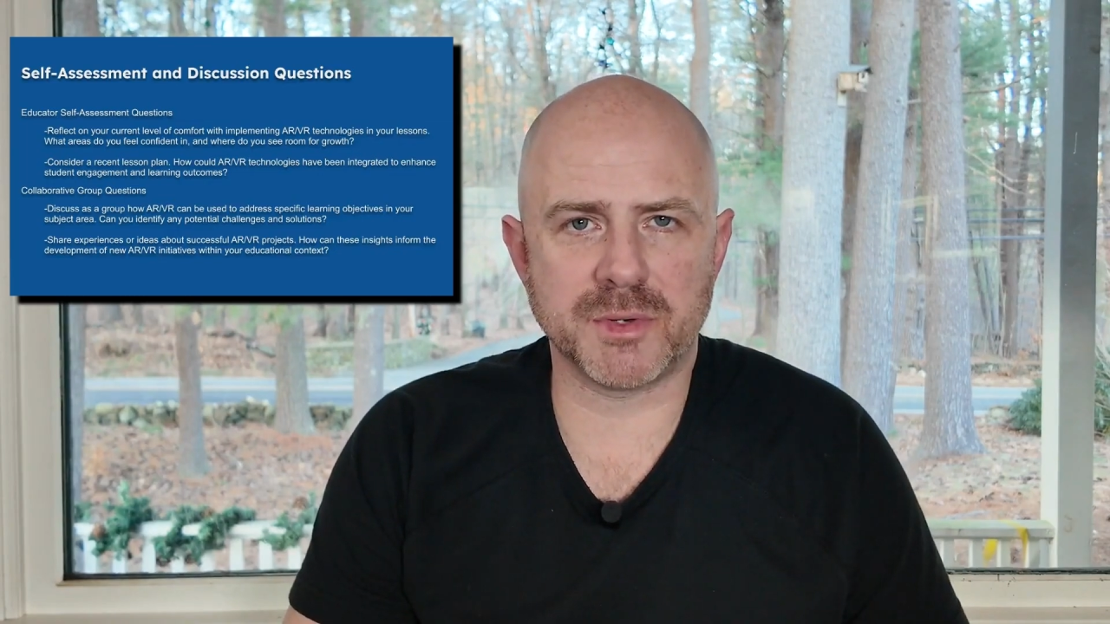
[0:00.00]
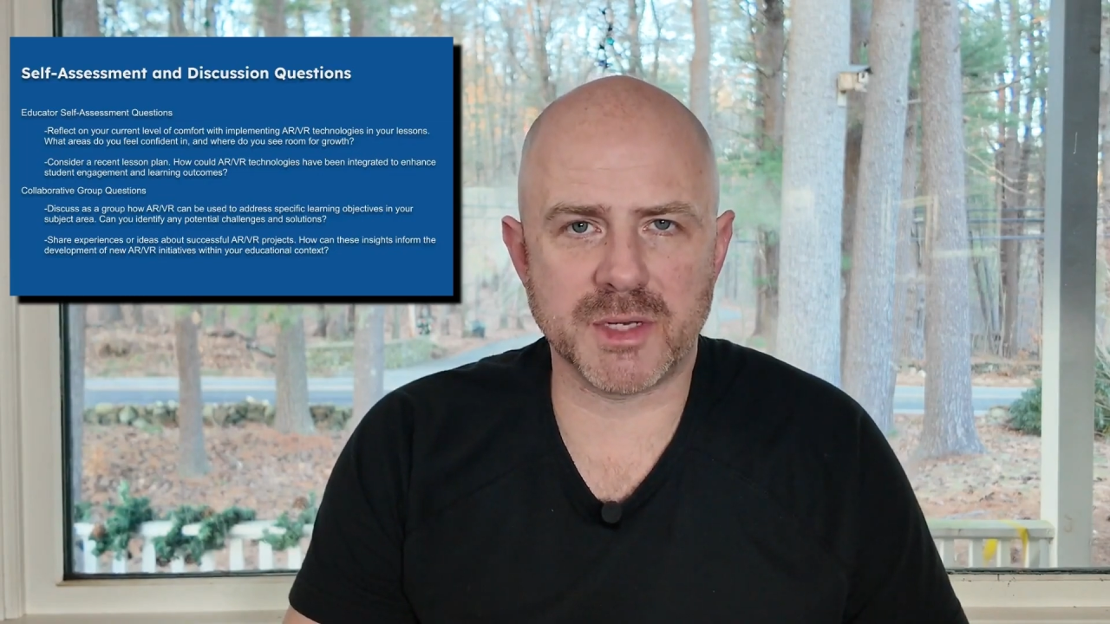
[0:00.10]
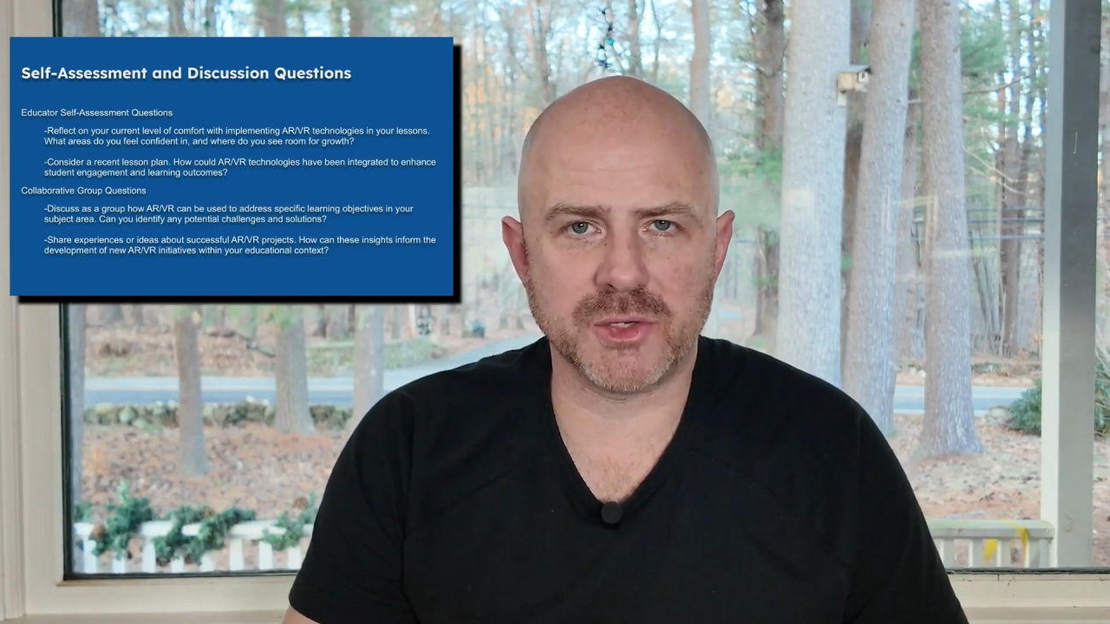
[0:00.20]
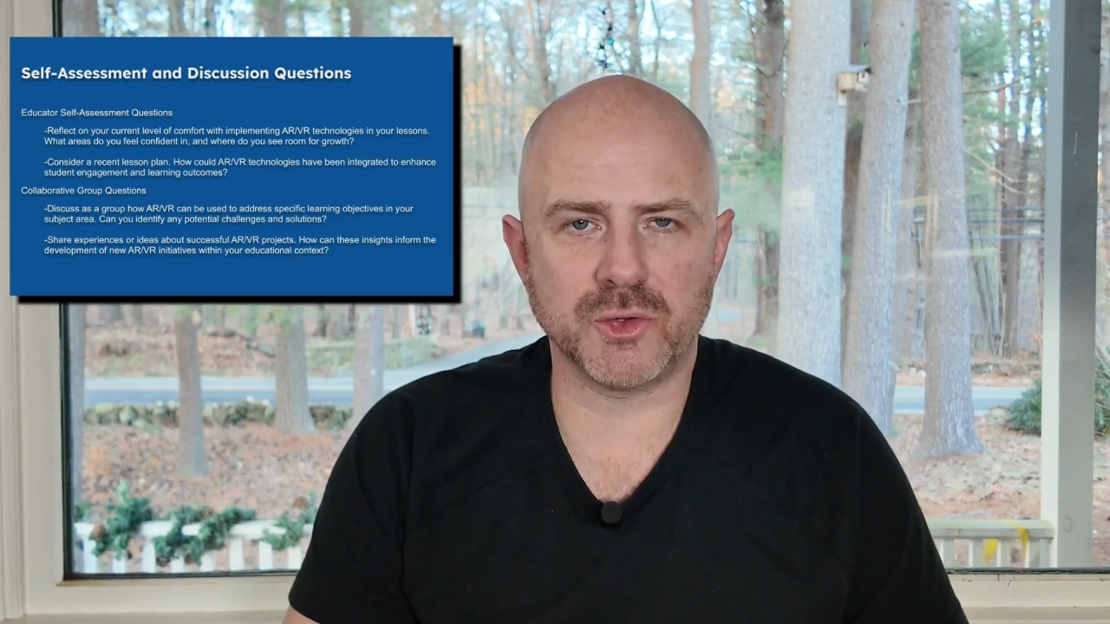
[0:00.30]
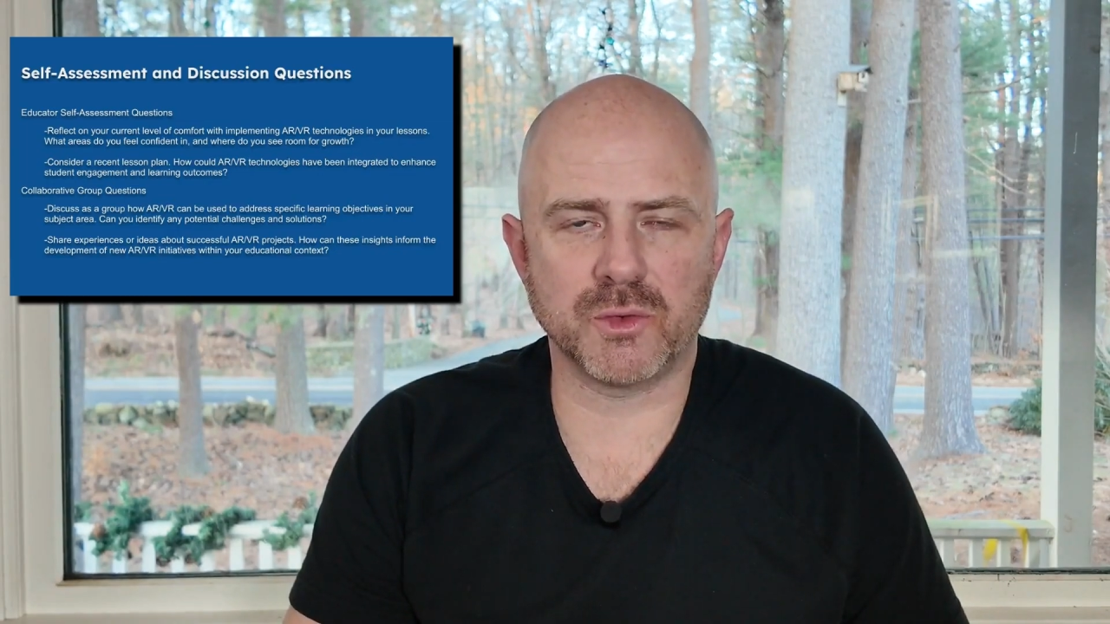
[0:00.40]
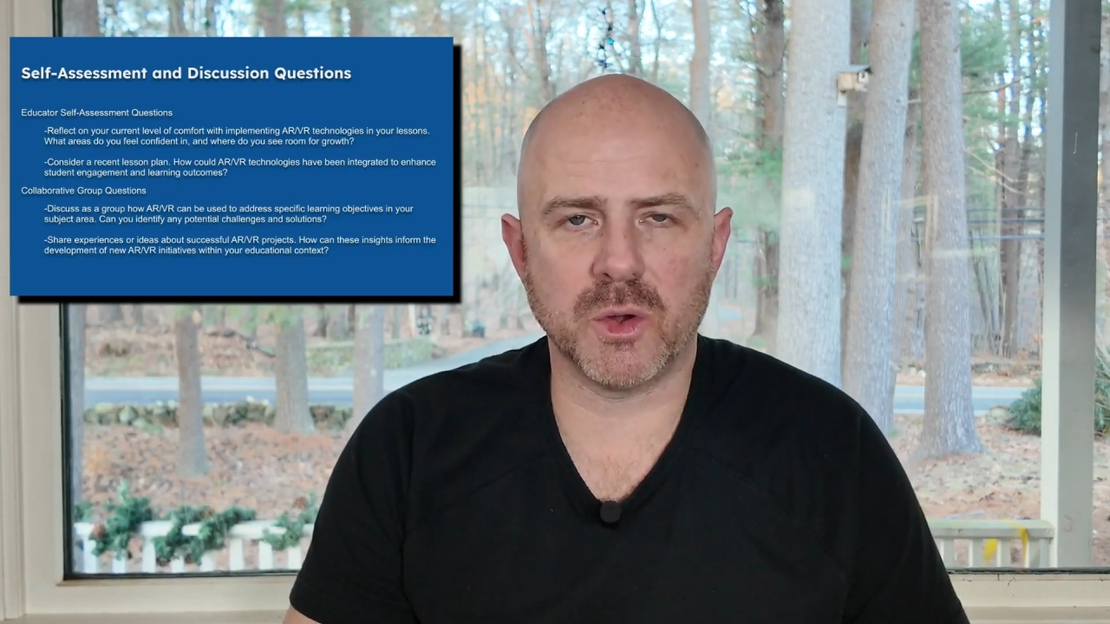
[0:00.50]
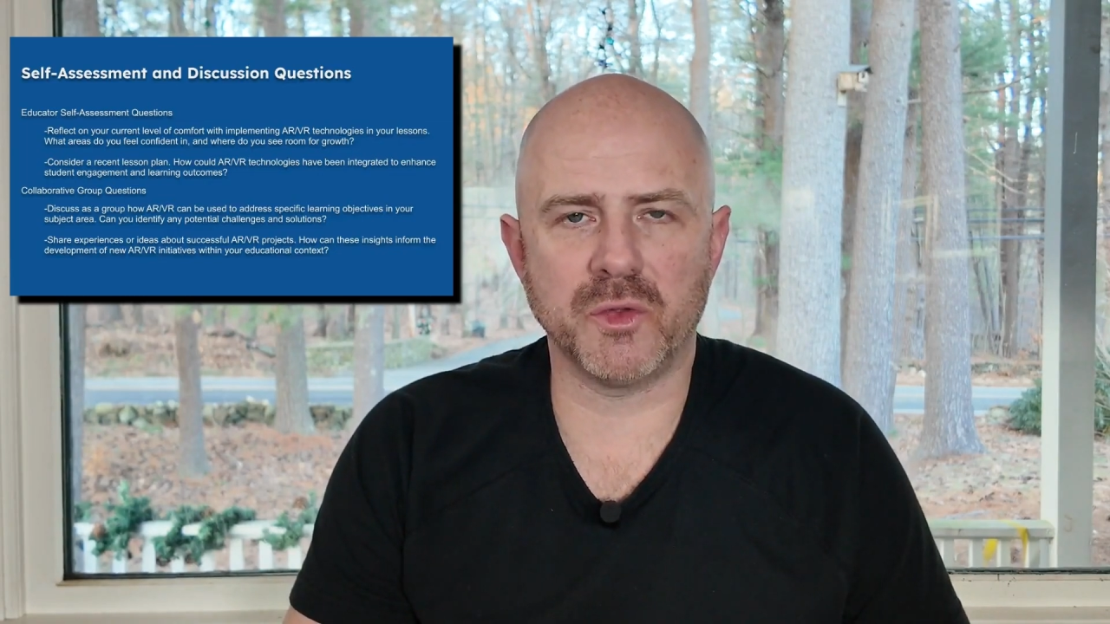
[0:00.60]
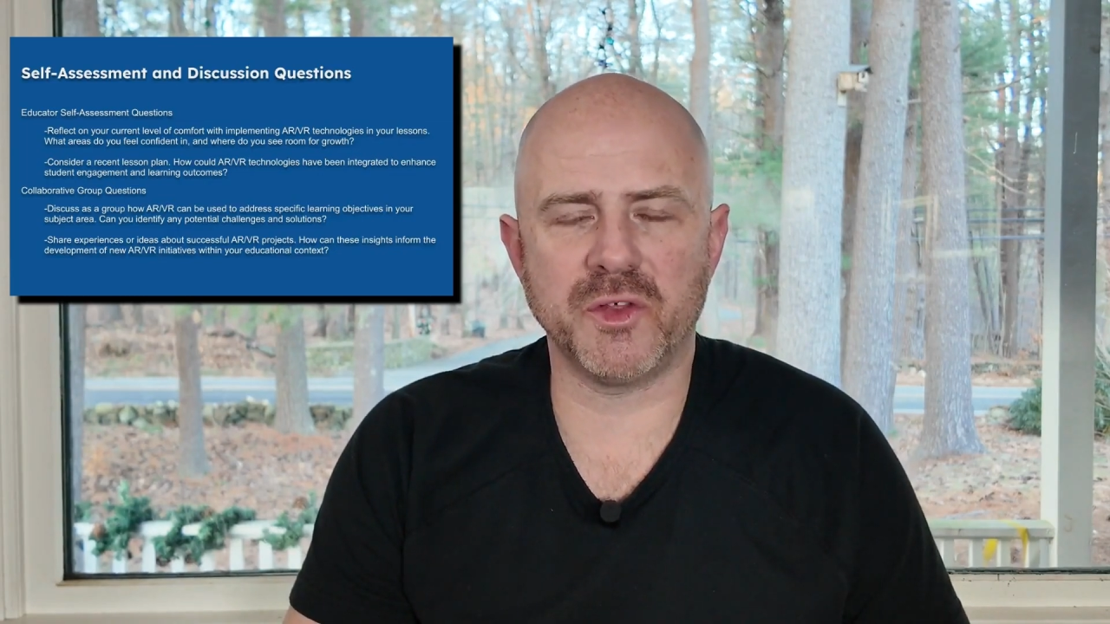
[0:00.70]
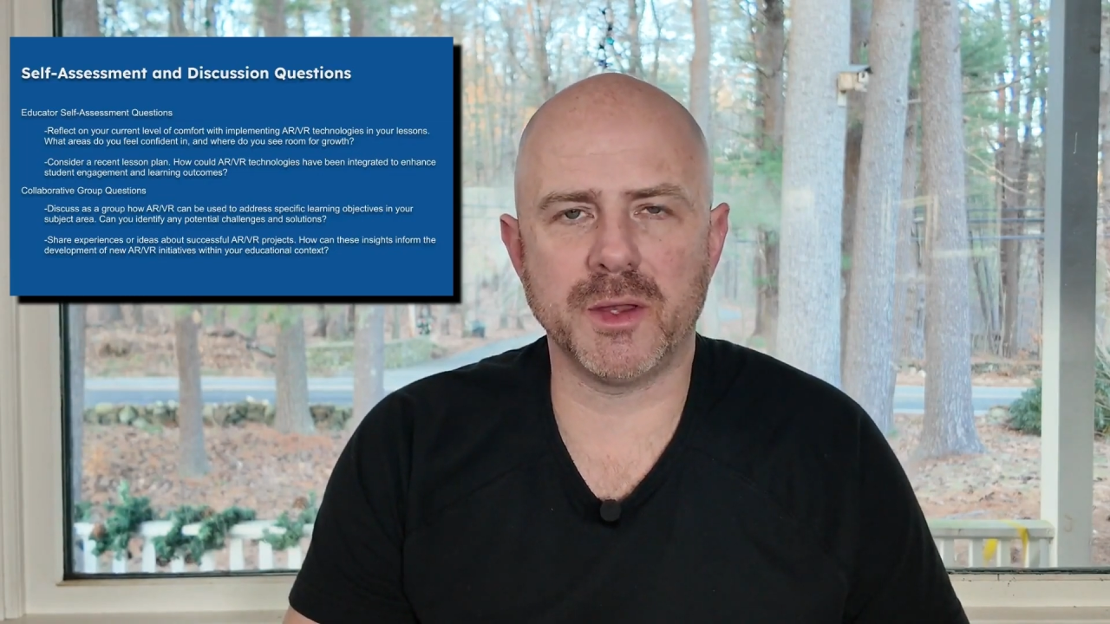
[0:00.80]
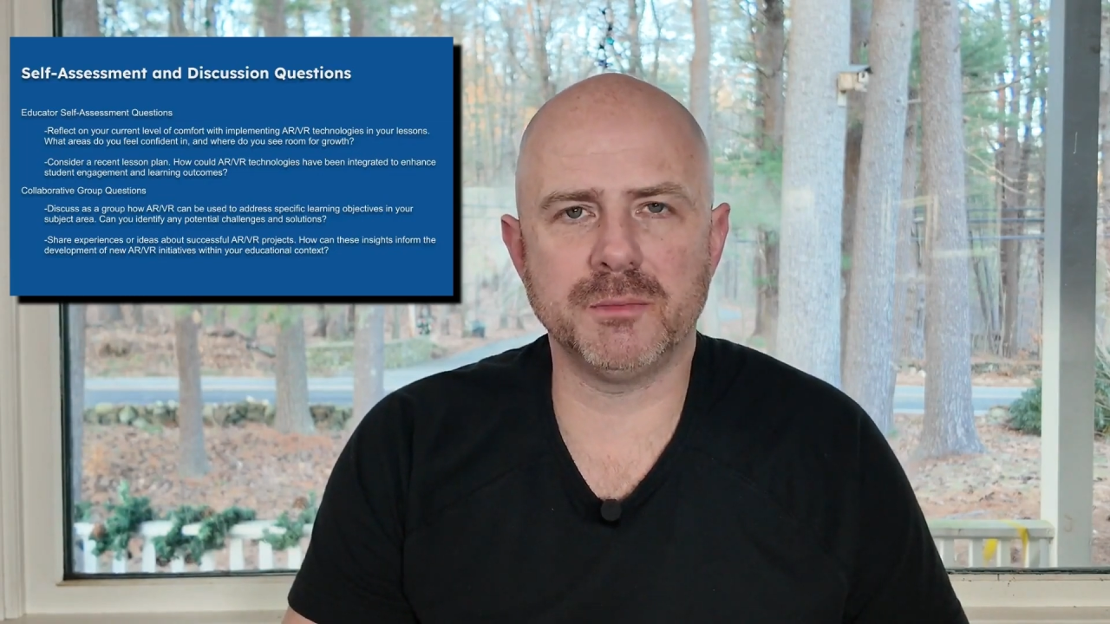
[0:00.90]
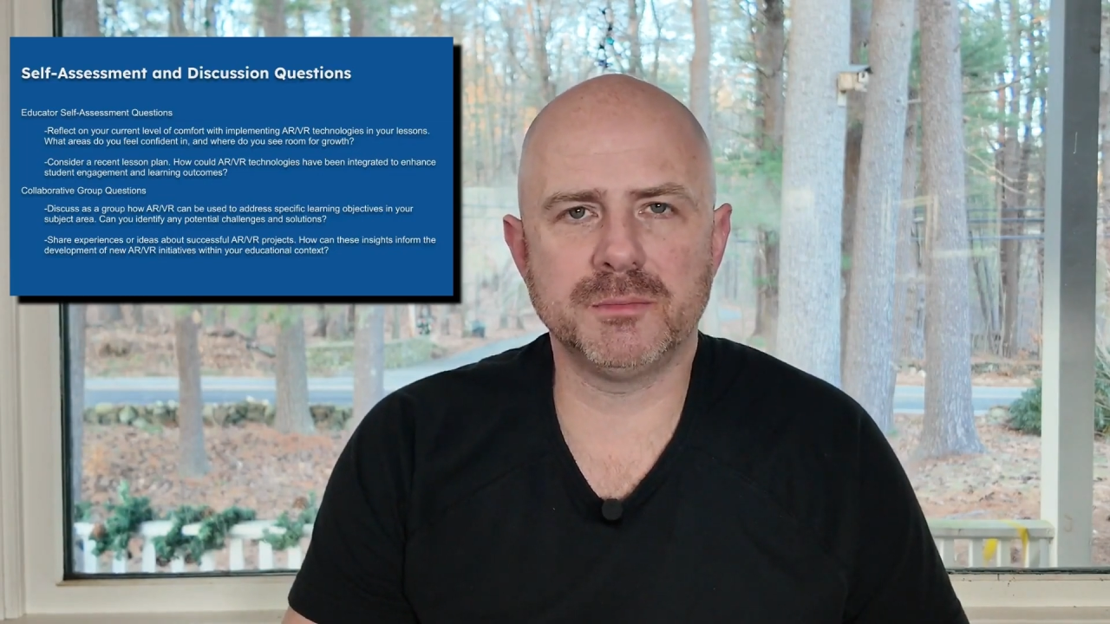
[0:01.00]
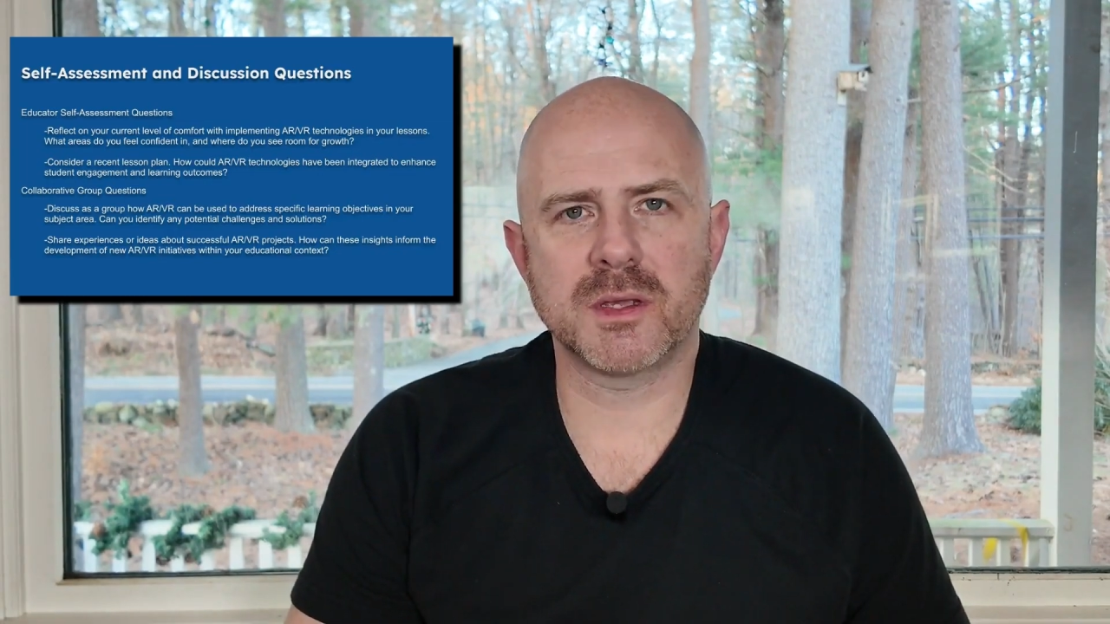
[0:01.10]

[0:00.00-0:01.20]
potential growth in?